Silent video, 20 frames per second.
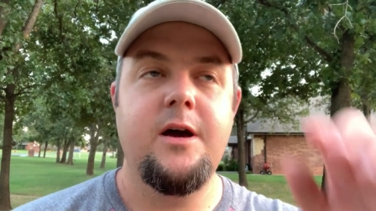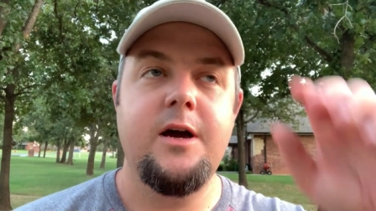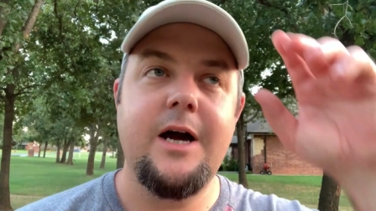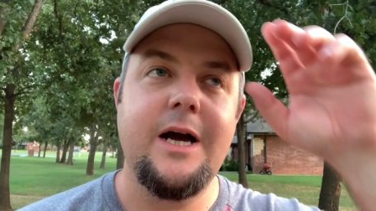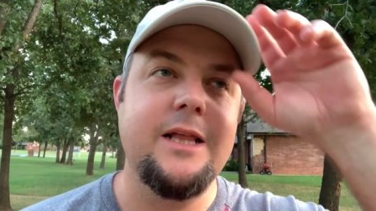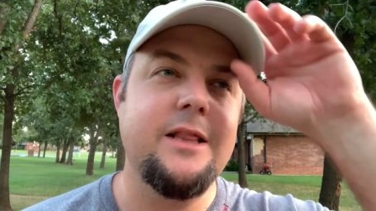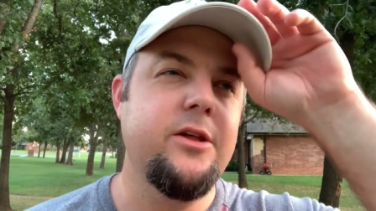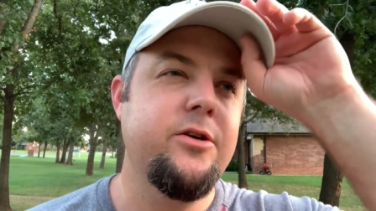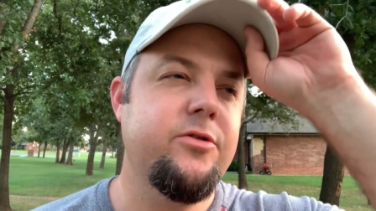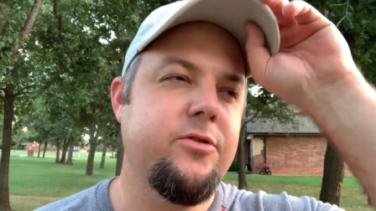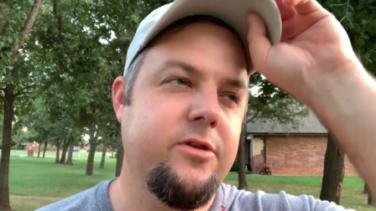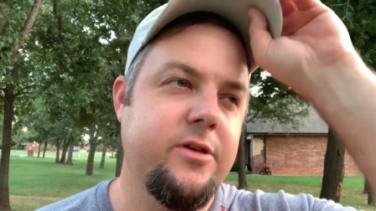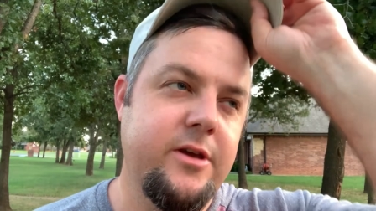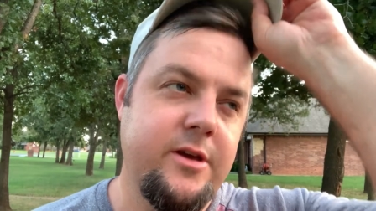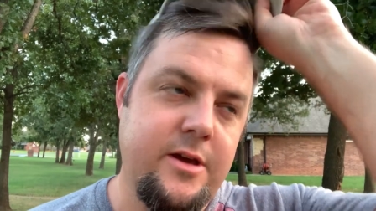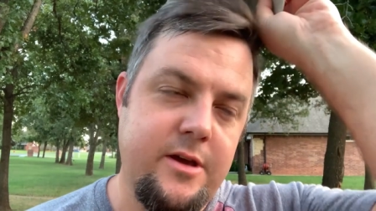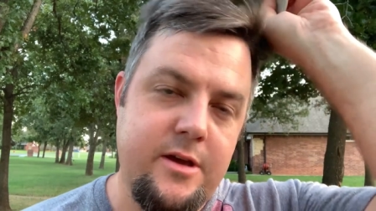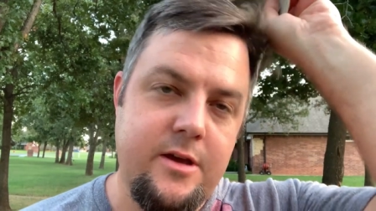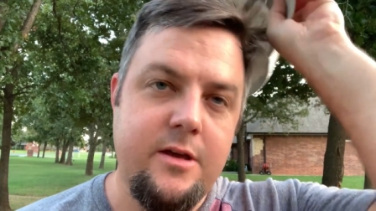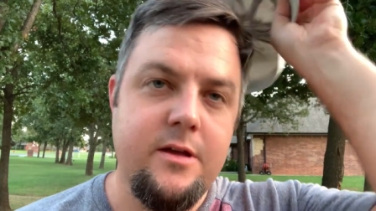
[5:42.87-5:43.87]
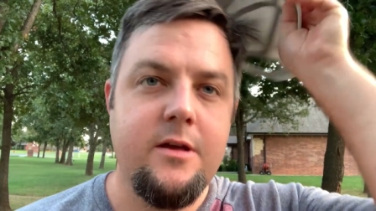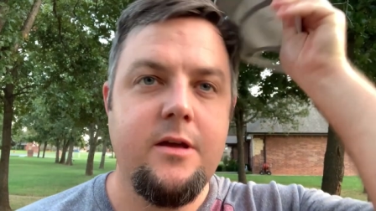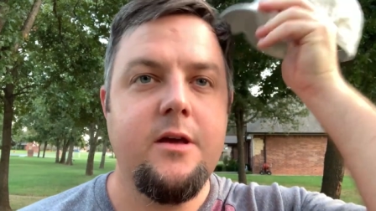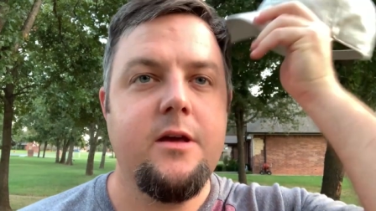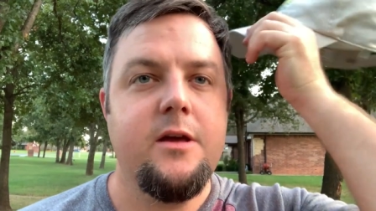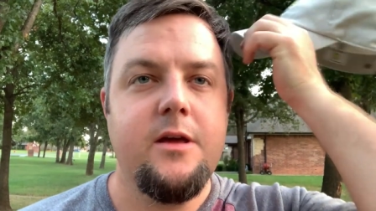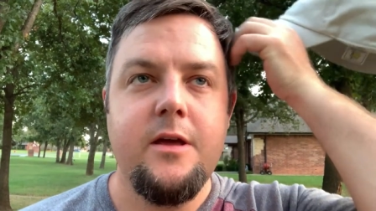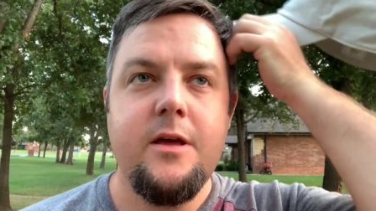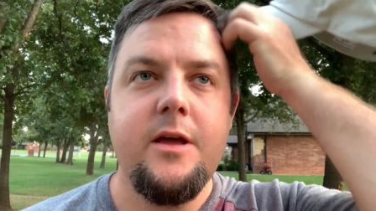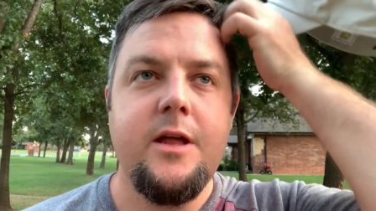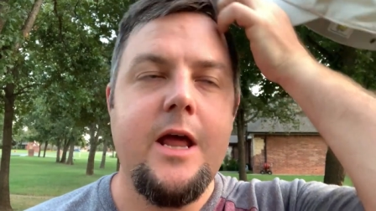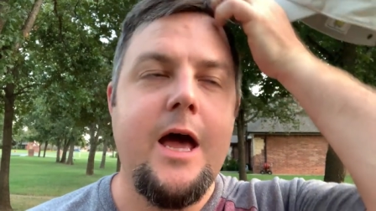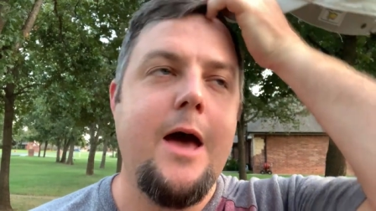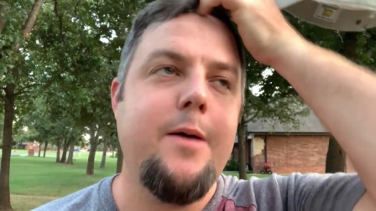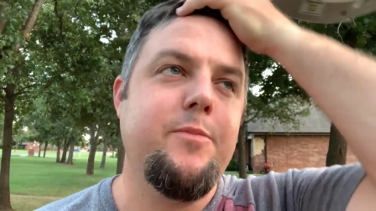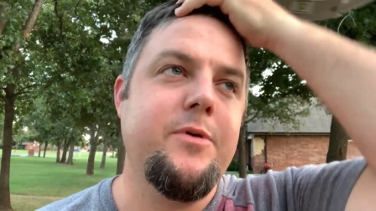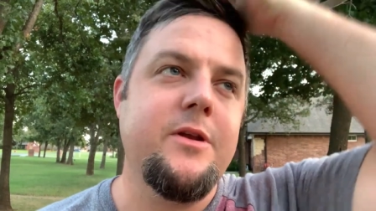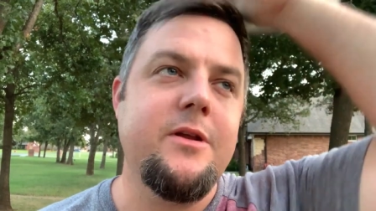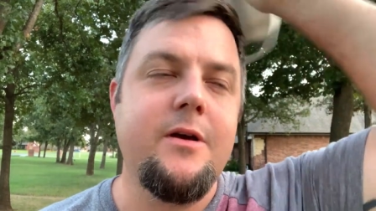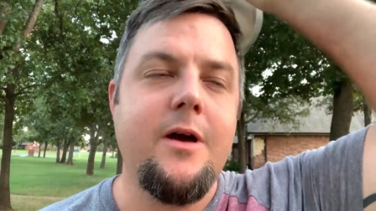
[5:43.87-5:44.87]
I literally, it
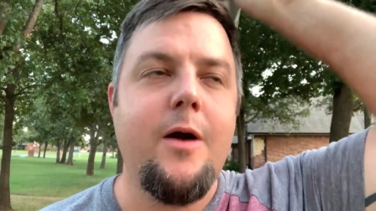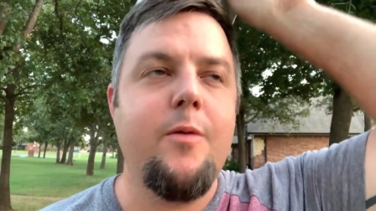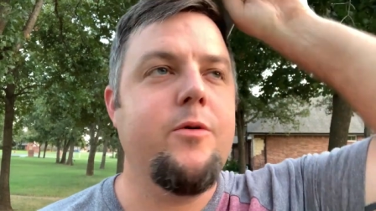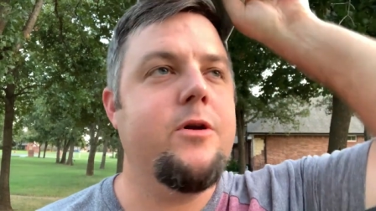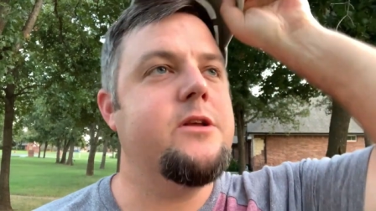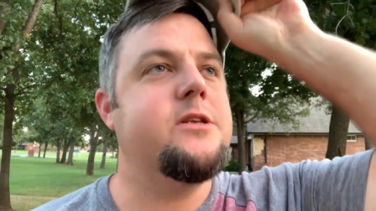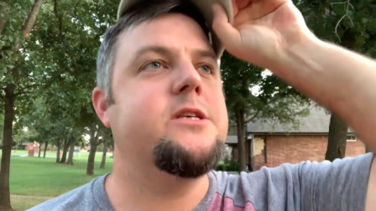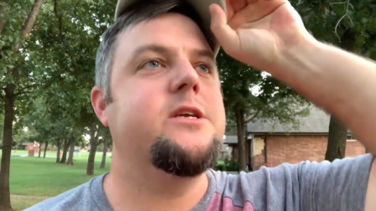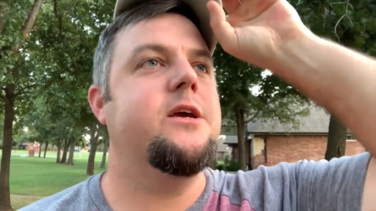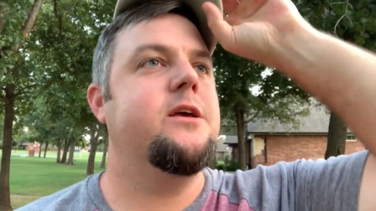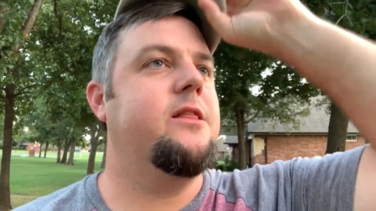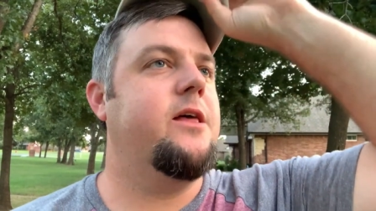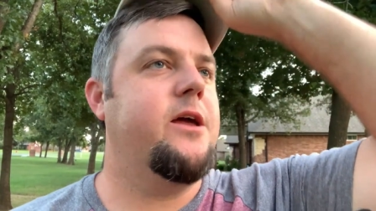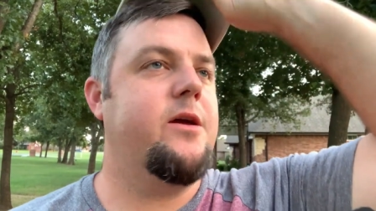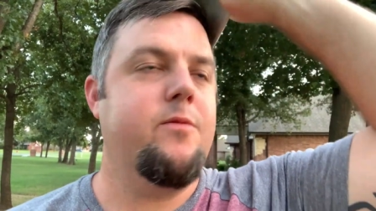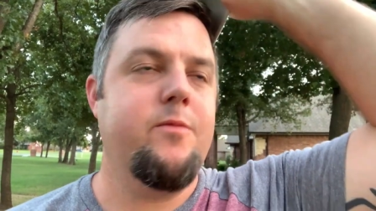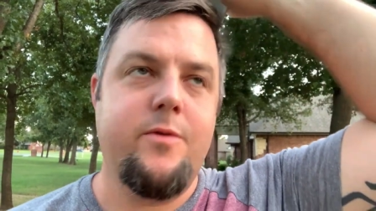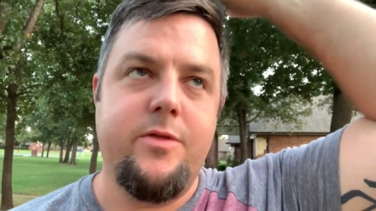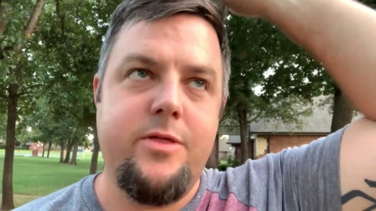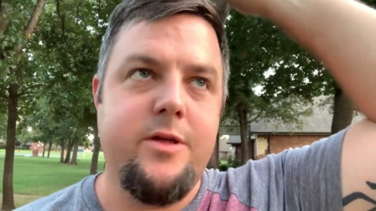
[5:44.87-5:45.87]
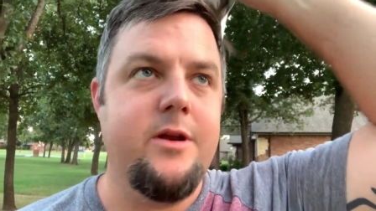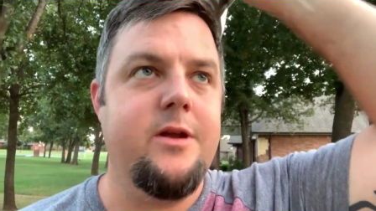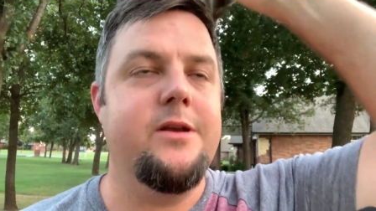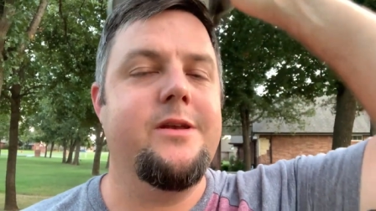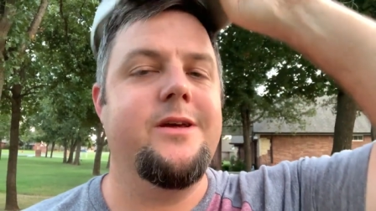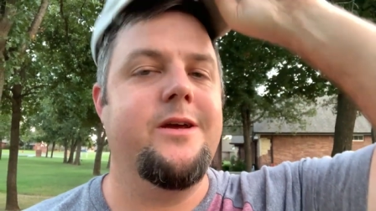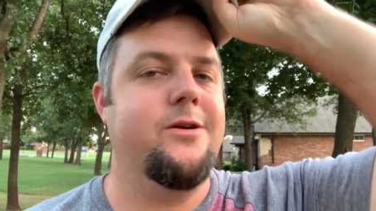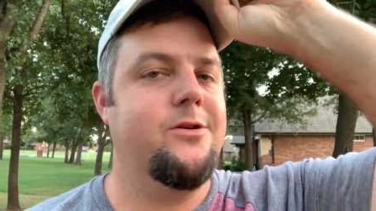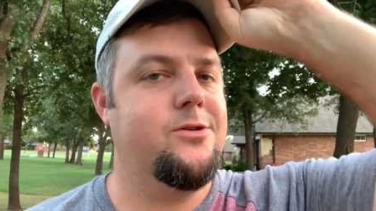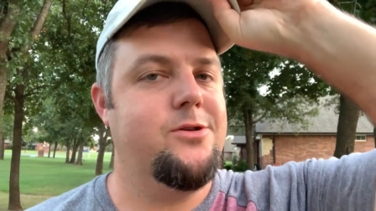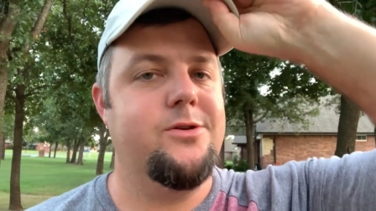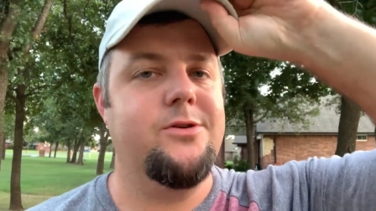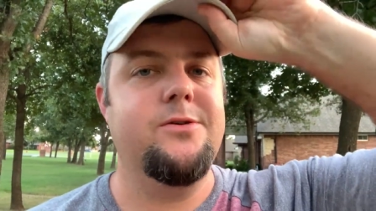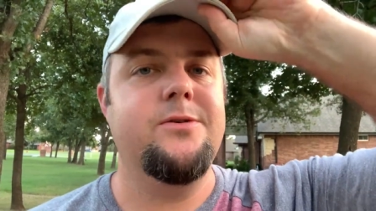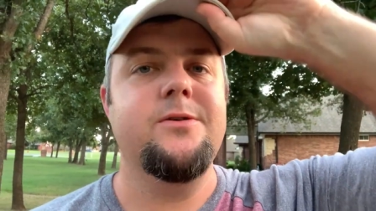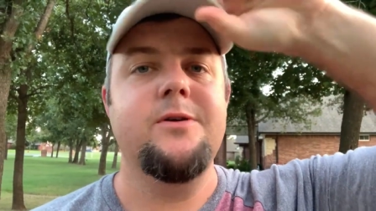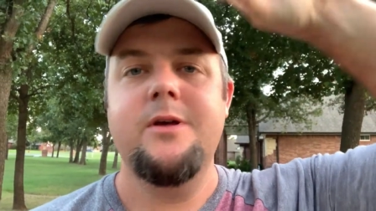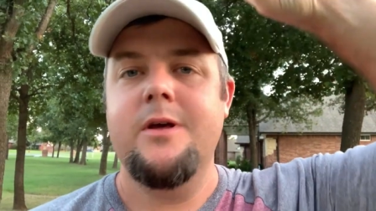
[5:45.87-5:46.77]
happened, I want to say like within a day or two.